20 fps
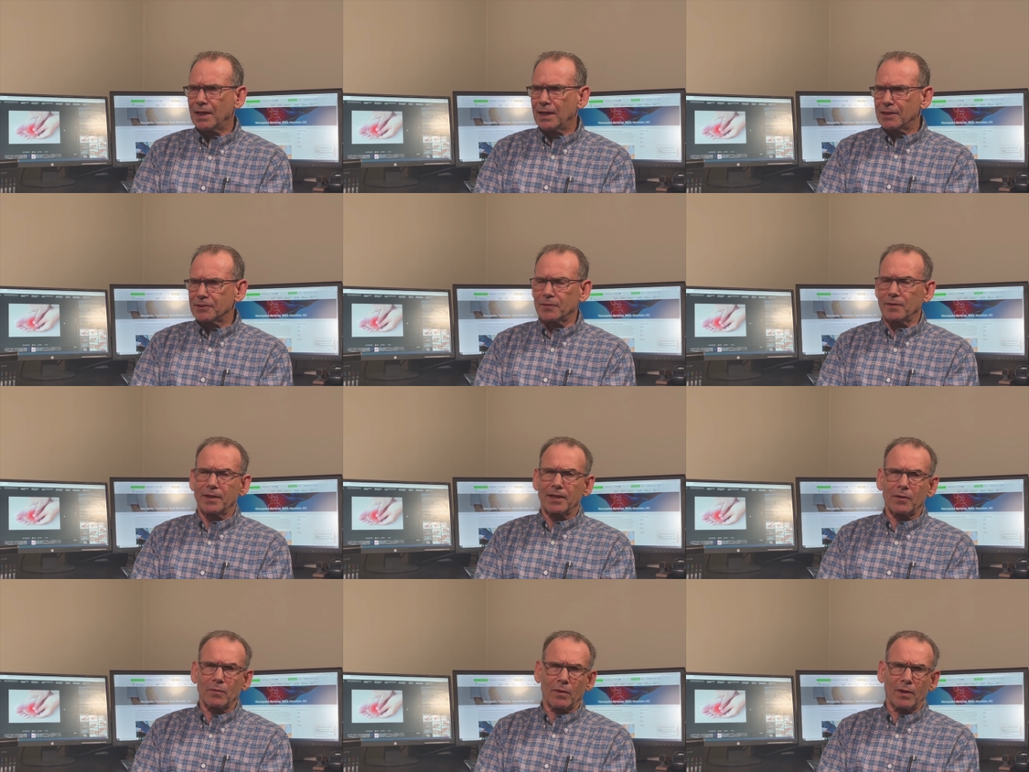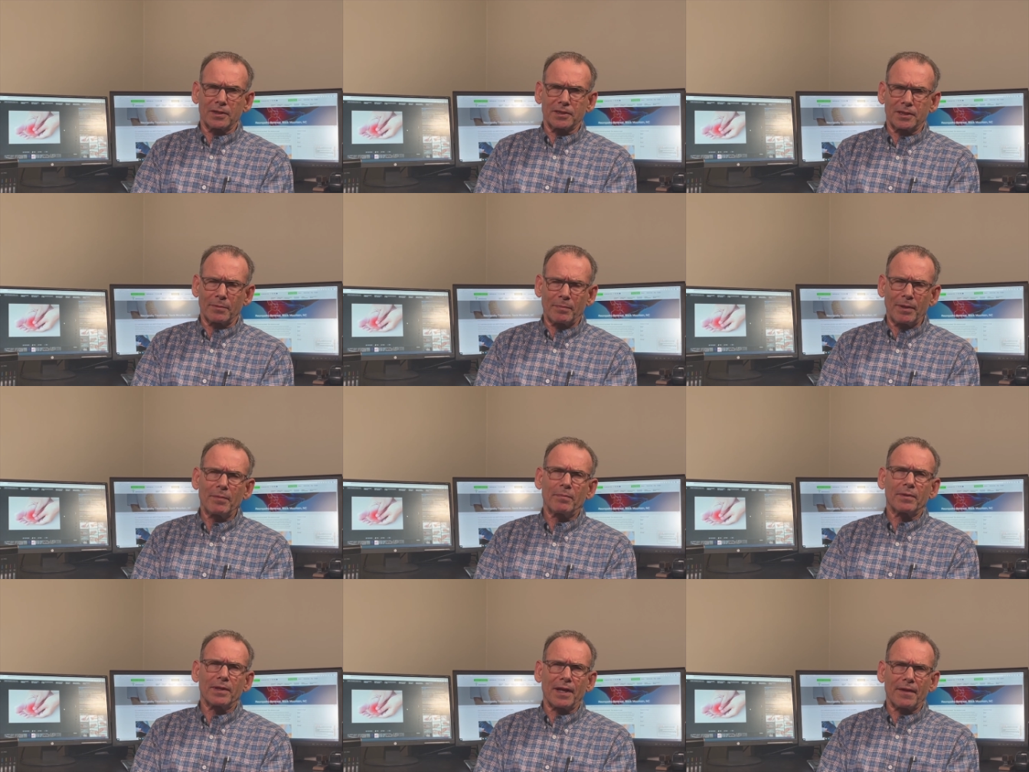So, in other words, the
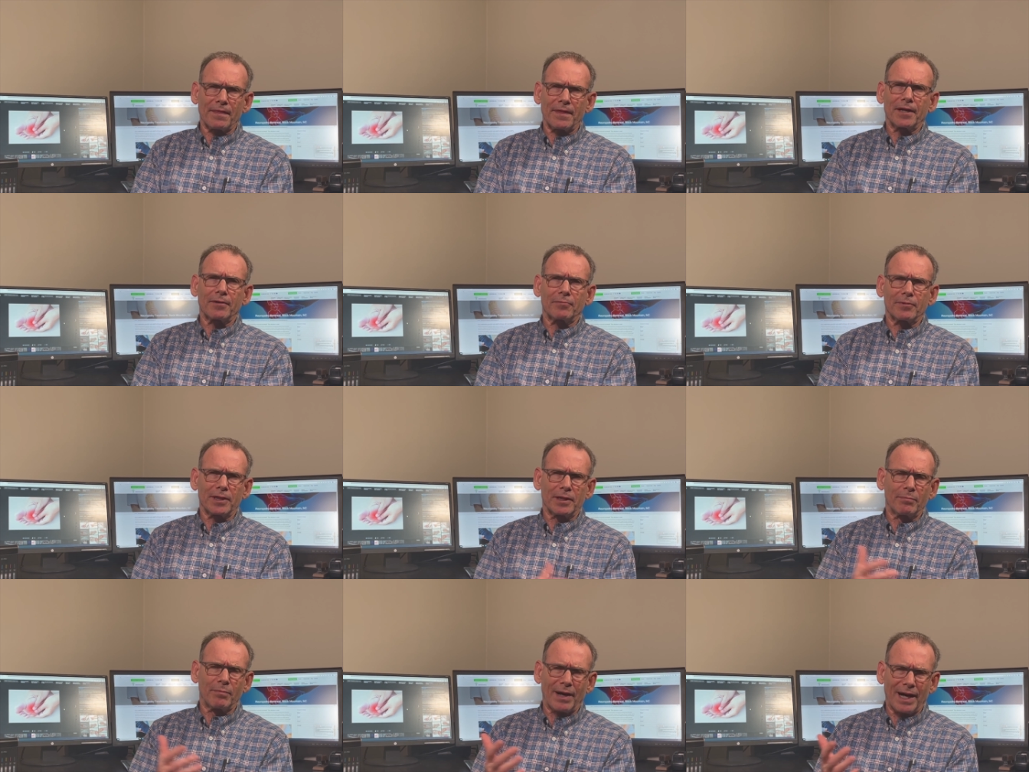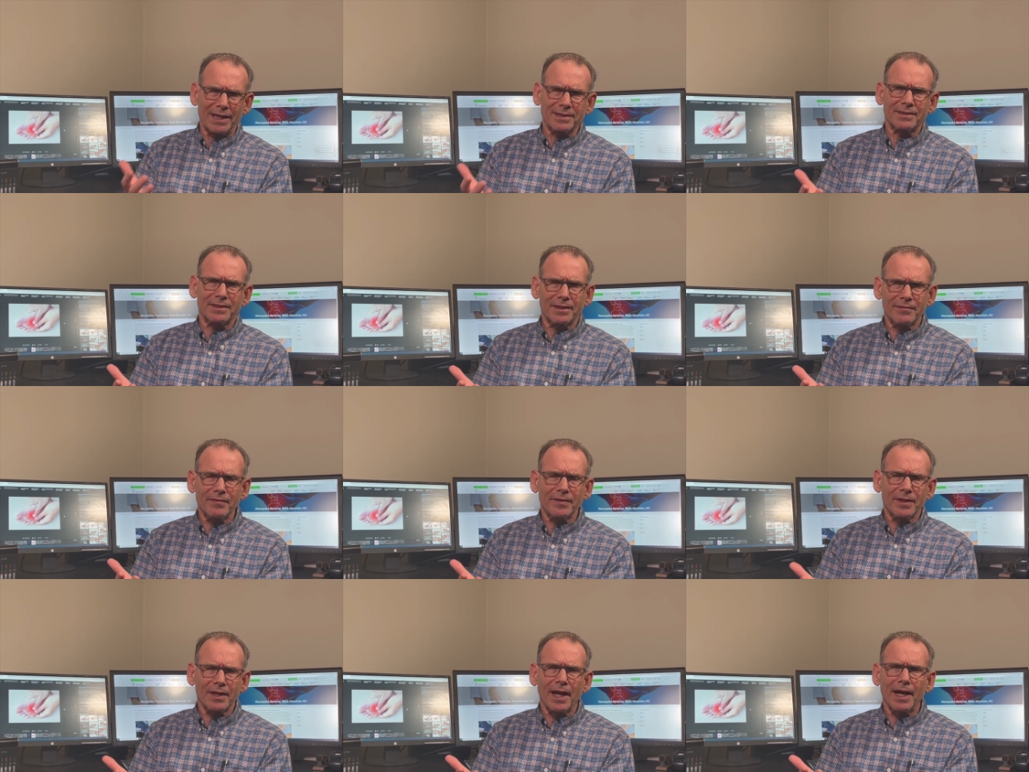people that think really
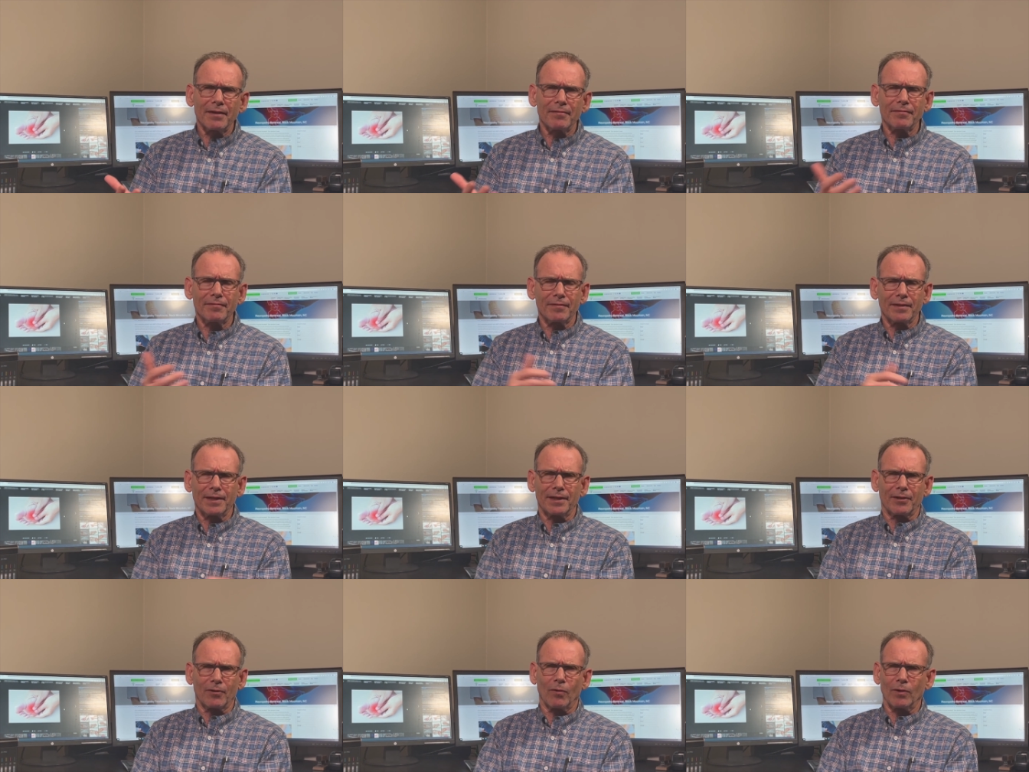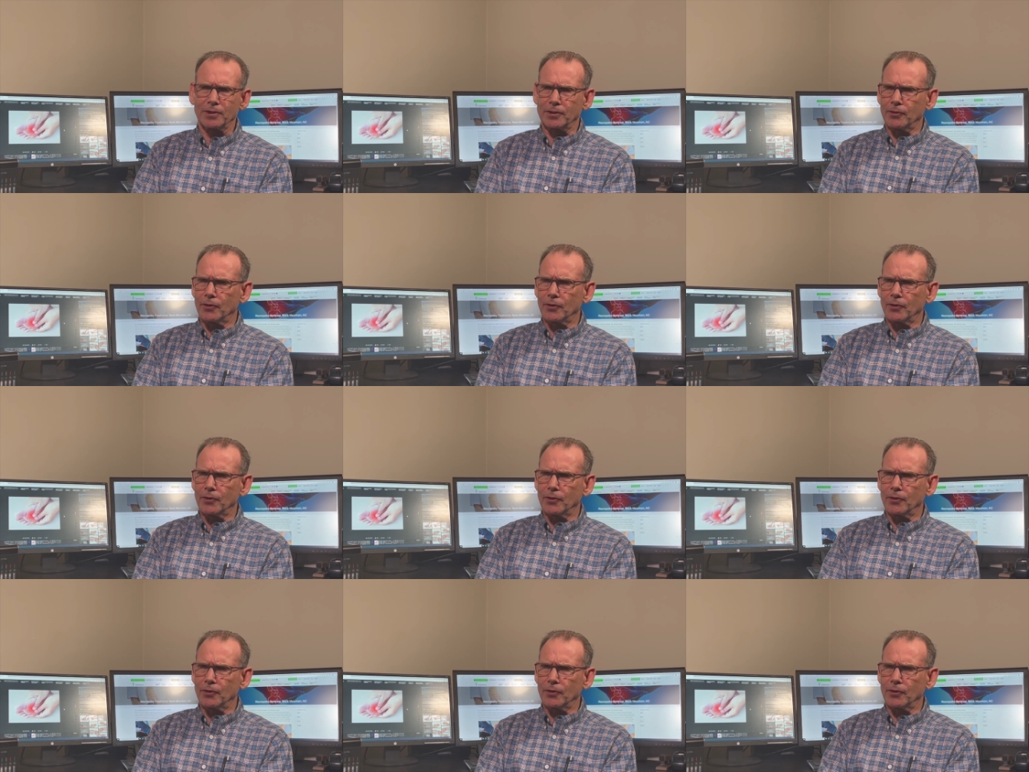positive in life and they're always